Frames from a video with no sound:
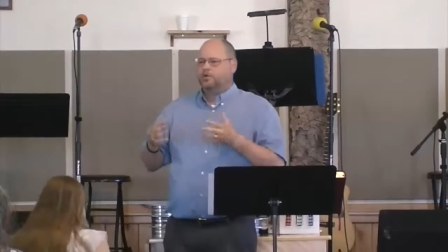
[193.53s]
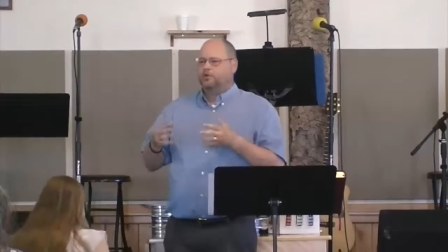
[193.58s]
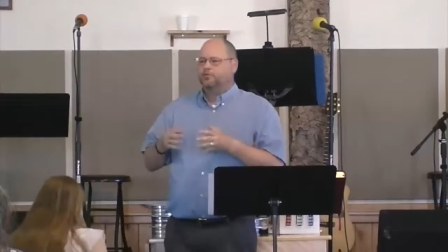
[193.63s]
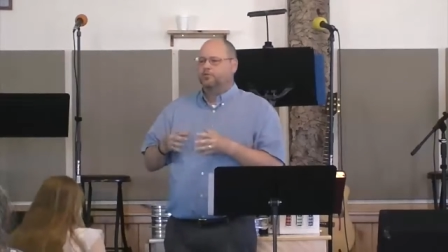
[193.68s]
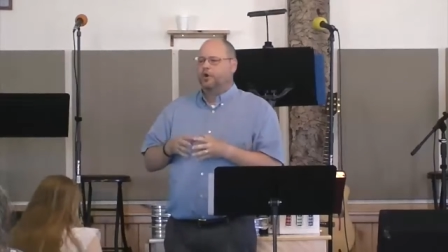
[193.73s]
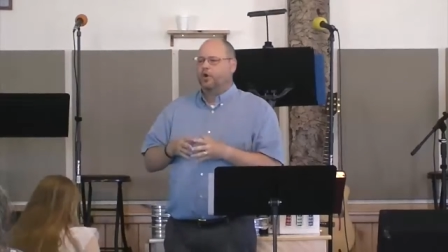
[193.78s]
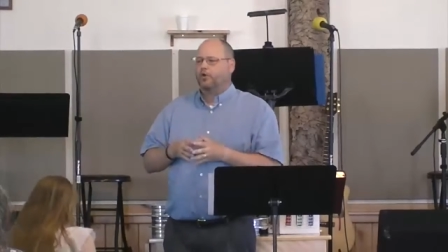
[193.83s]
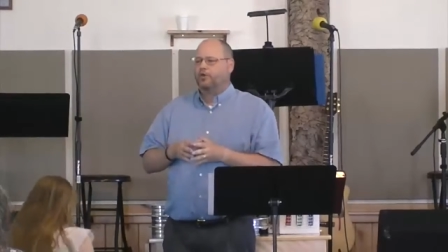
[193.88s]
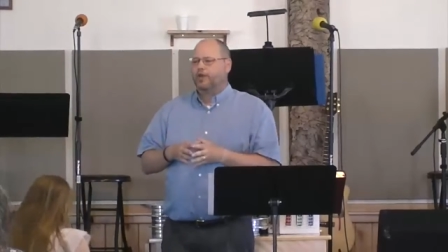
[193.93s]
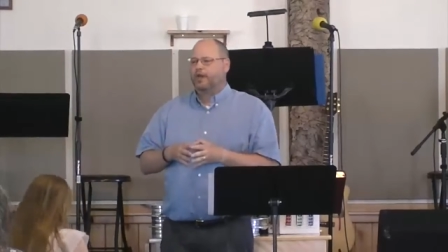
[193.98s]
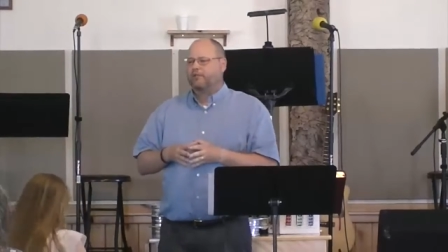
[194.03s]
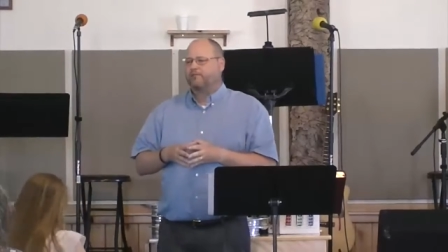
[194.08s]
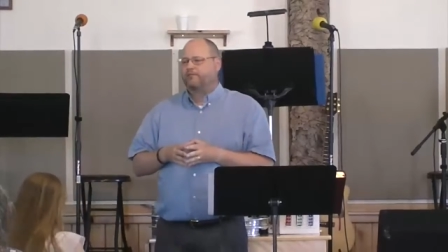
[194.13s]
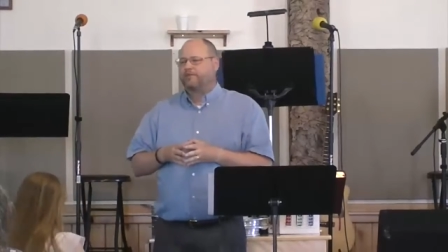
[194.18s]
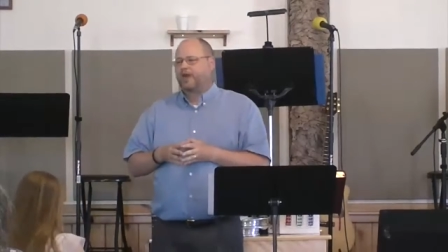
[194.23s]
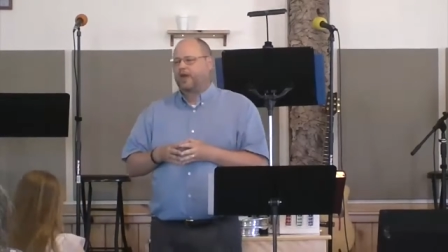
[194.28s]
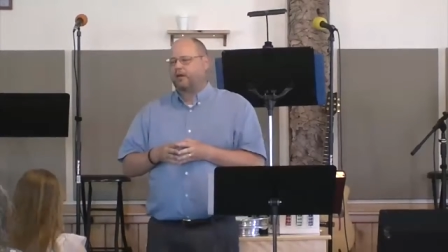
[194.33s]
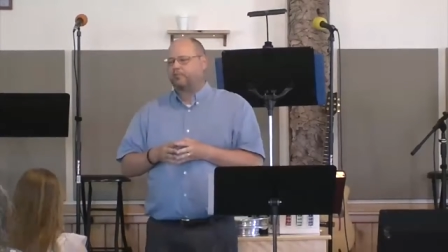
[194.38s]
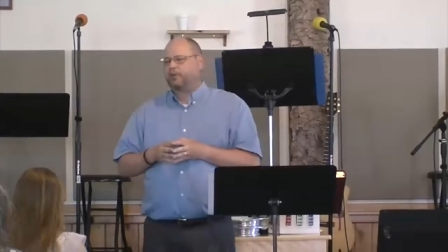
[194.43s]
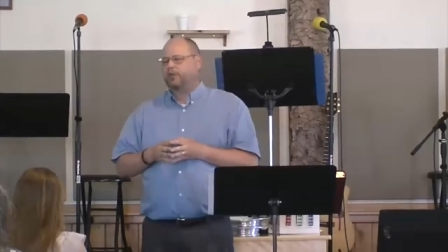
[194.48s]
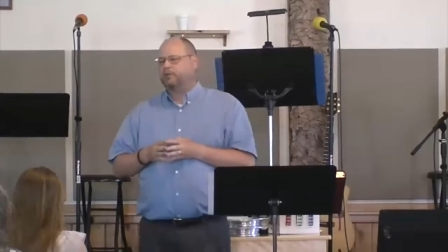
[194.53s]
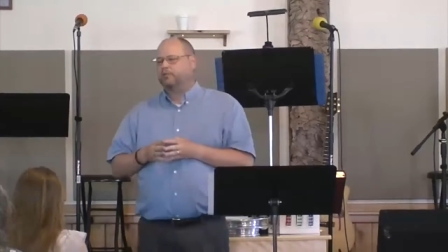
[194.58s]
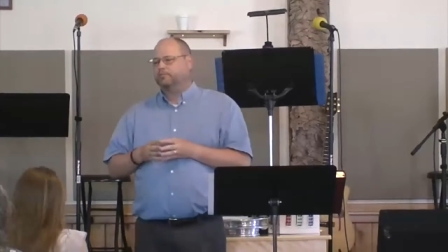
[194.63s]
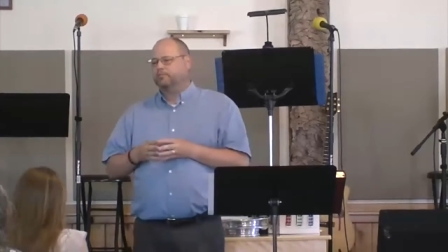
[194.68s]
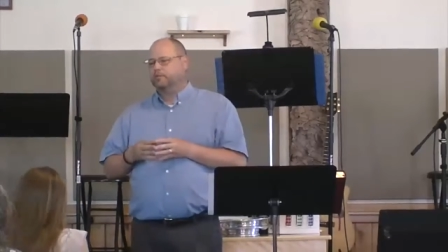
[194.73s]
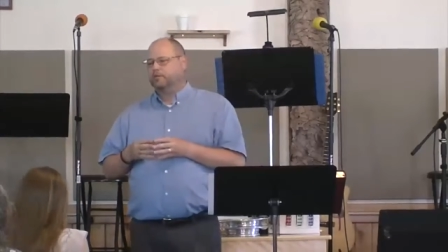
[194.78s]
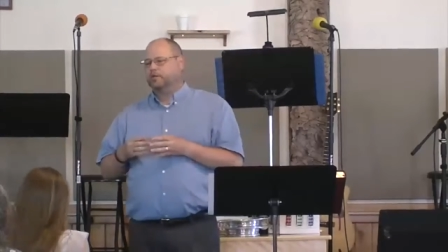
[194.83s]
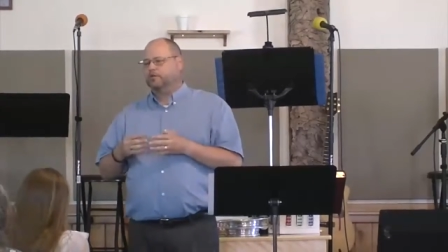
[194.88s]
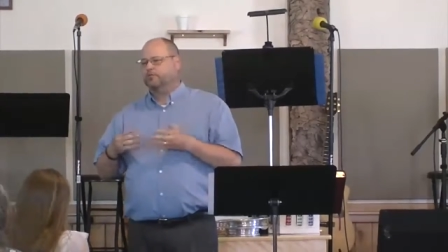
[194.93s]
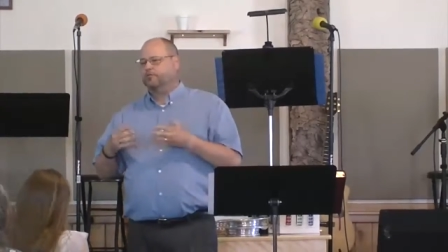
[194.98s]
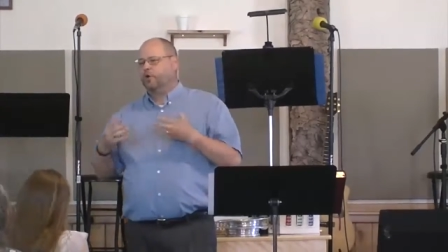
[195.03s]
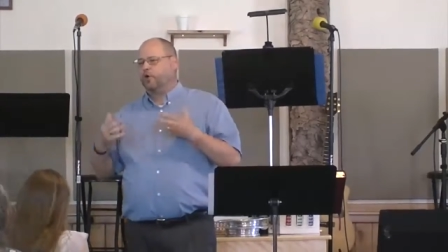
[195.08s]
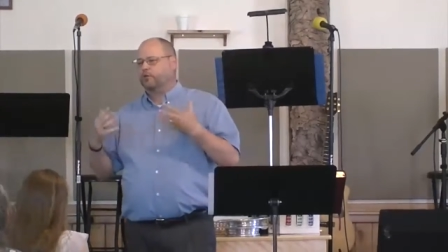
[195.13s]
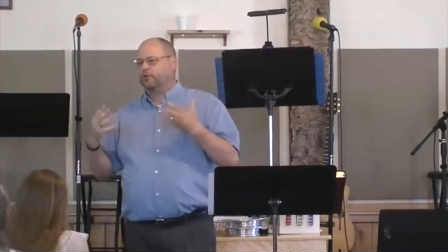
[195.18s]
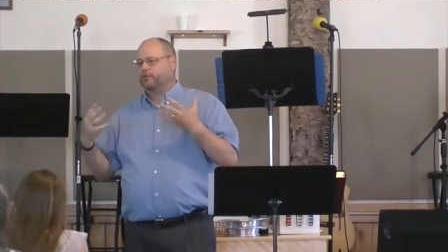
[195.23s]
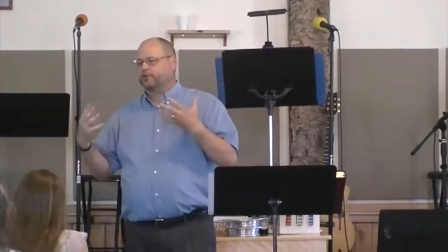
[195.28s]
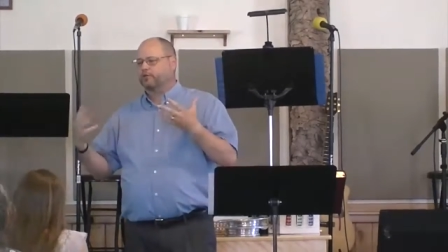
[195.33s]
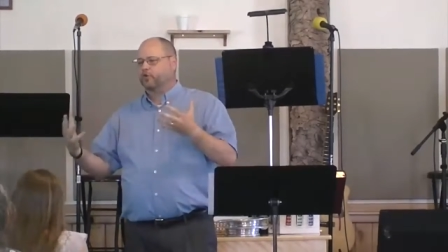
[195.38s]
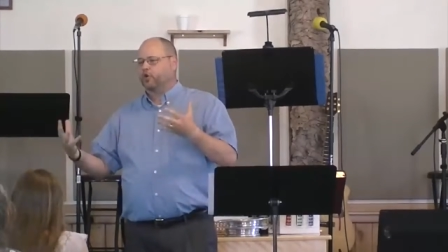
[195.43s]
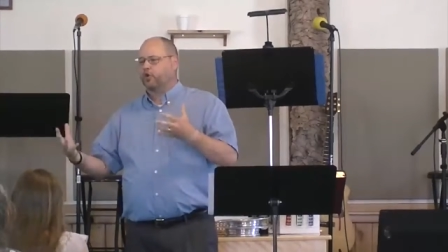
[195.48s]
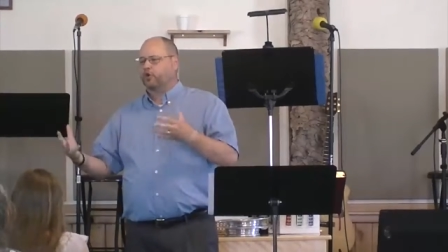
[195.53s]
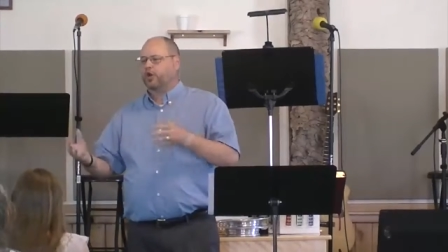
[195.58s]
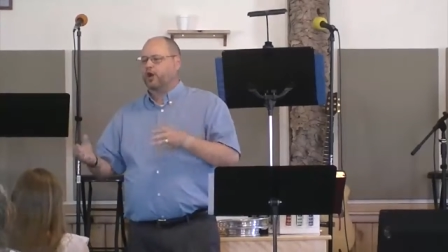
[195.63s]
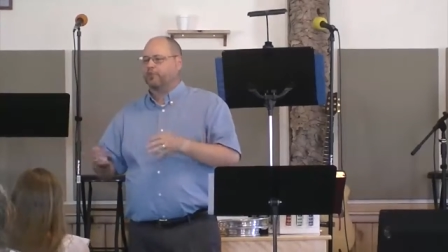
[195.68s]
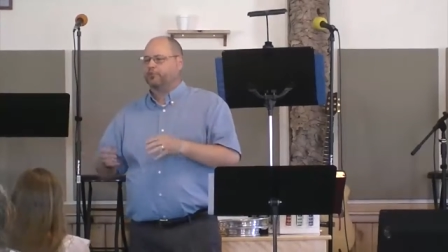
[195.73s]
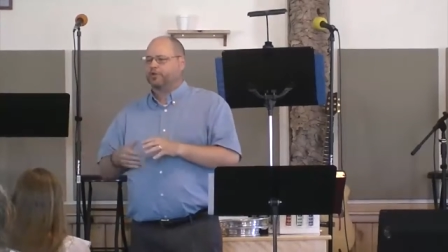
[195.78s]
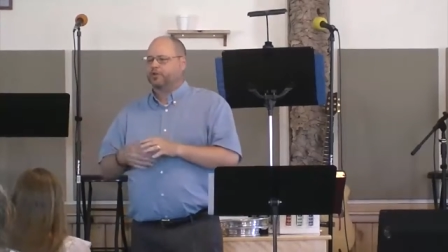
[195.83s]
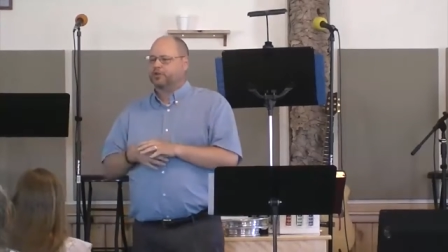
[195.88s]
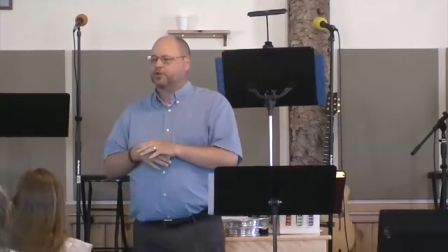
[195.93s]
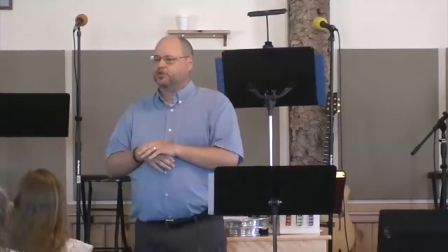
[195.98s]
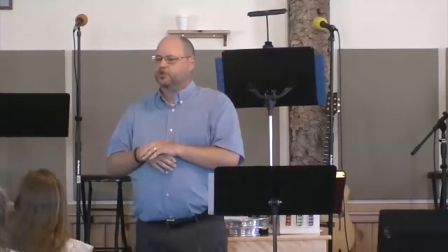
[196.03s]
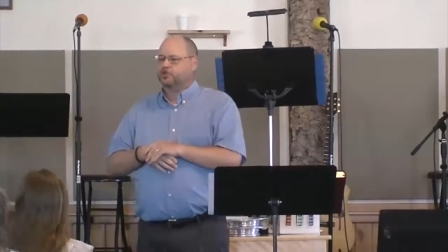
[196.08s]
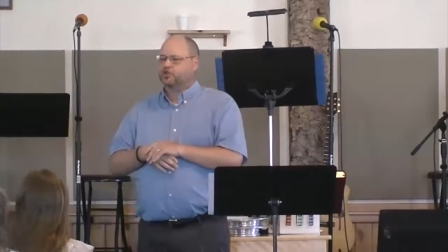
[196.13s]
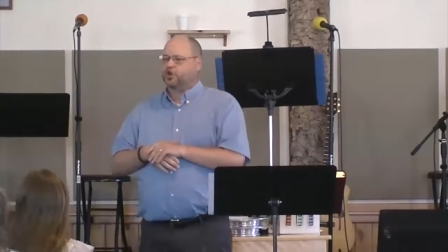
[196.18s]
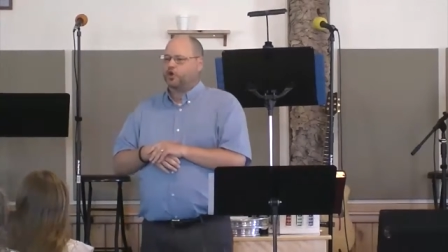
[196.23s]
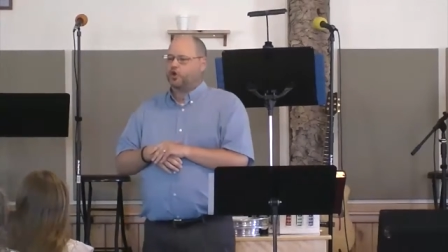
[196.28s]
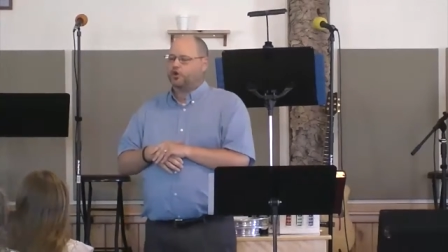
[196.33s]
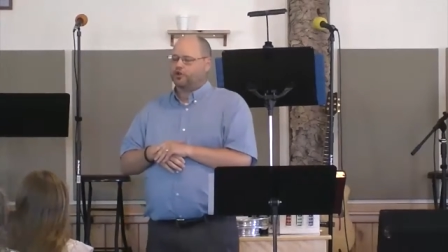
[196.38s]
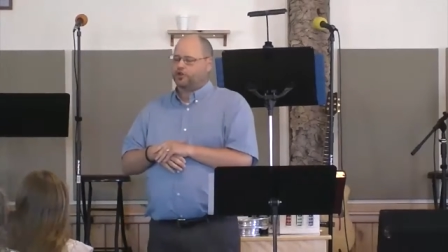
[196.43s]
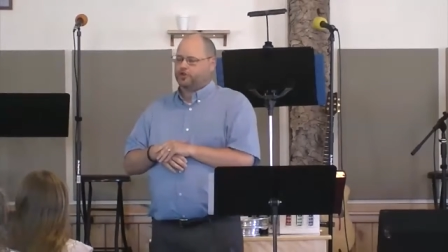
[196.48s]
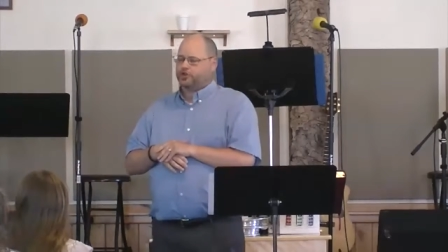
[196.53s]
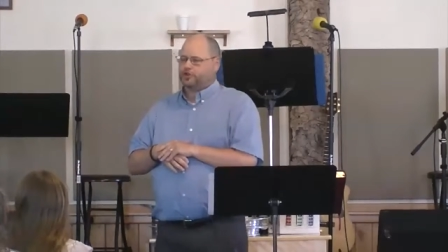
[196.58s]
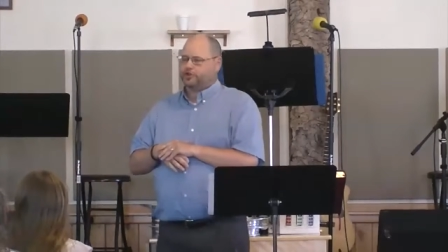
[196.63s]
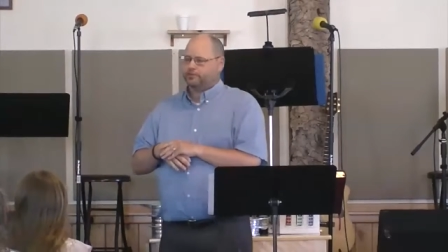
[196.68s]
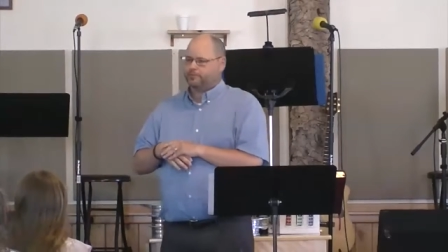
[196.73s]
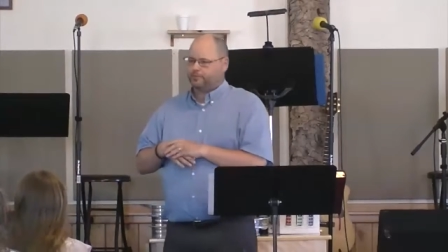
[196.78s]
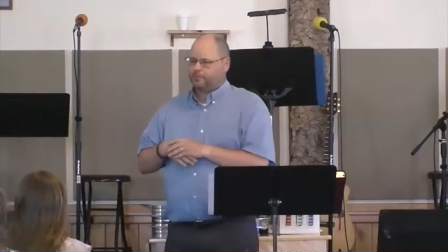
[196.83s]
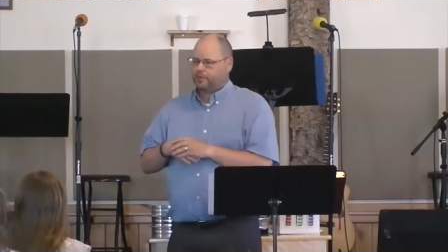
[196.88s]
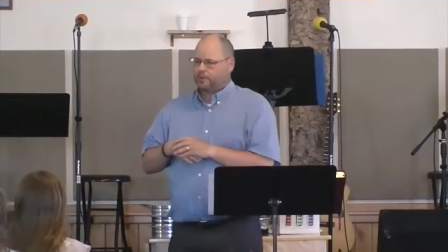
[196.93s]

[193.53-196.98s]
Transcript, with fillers: You both have family. You both have grown up in this church.